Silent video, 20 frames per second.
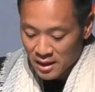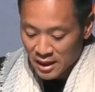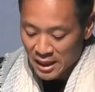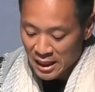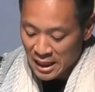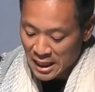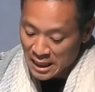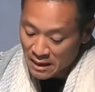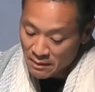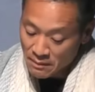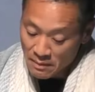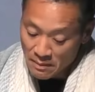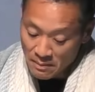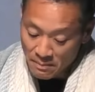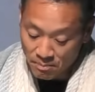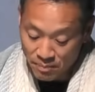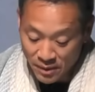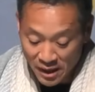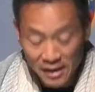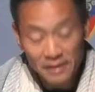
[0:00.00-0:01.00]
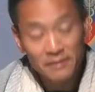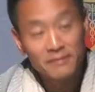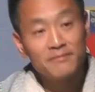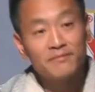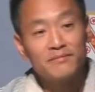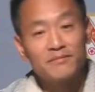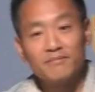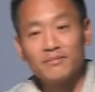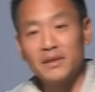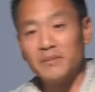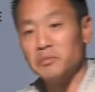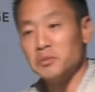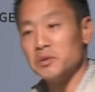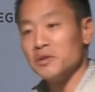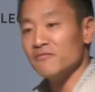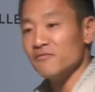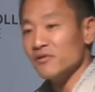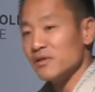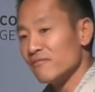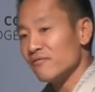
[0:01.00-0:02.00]
Uh, but people
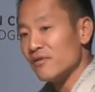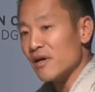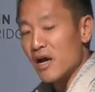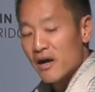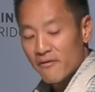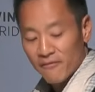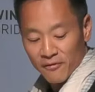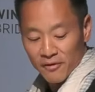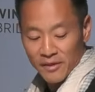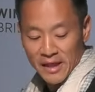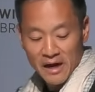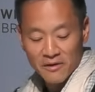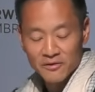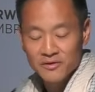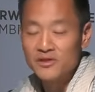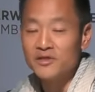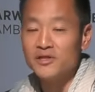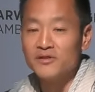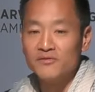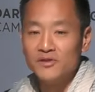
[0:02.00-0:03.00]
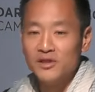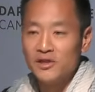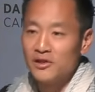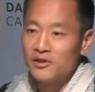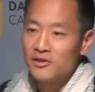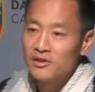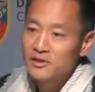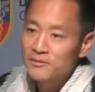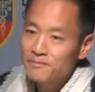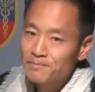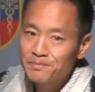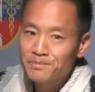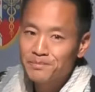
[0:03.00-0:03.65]
have lived there for thousands of years.